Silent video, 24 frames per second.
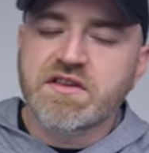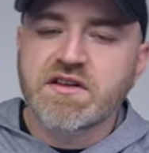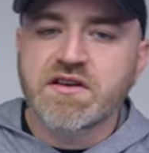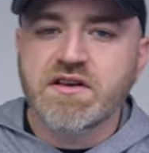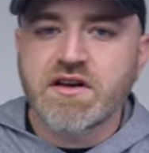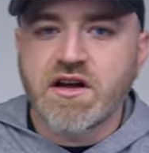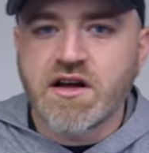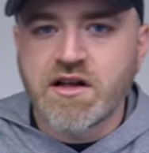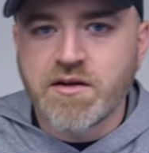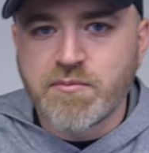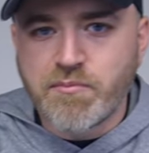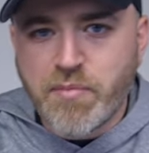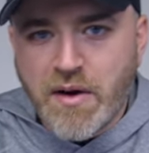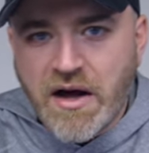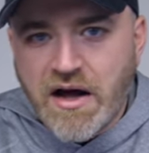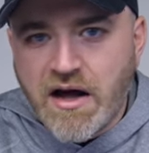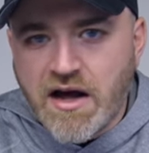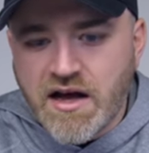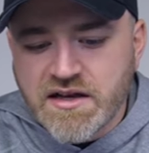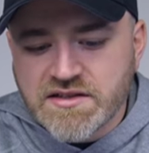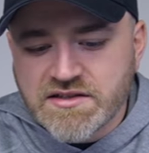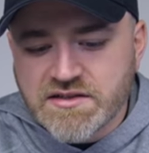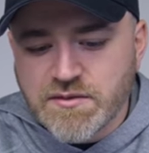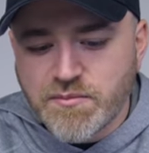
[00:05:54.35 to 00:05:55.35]
The
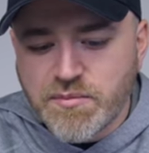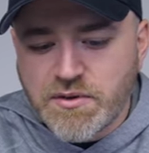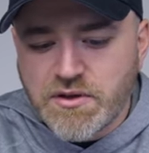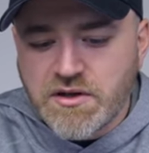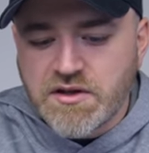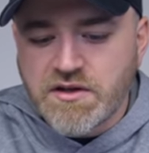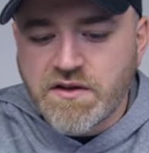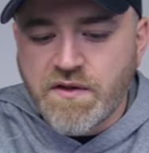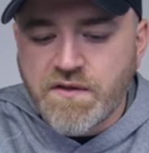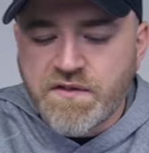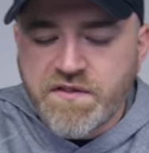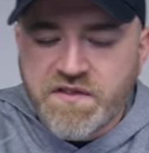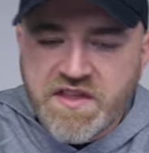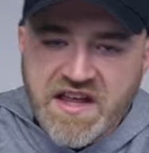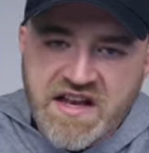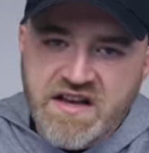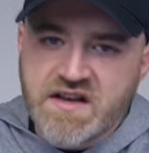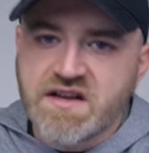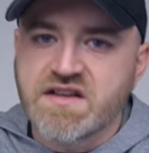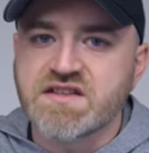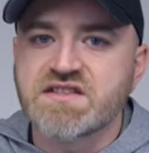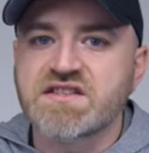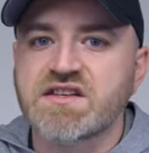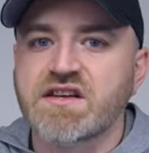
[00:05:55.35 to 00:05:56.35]
impossible
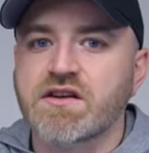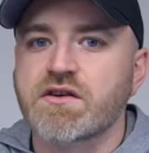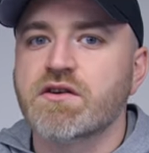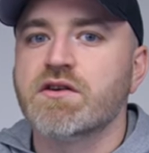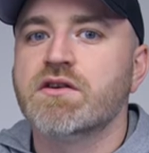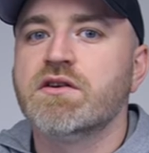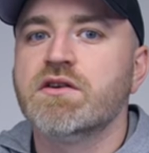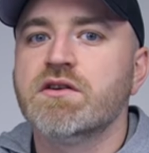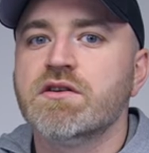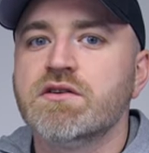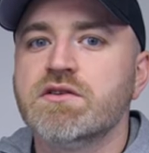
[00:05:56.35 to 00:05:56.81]
thinness here.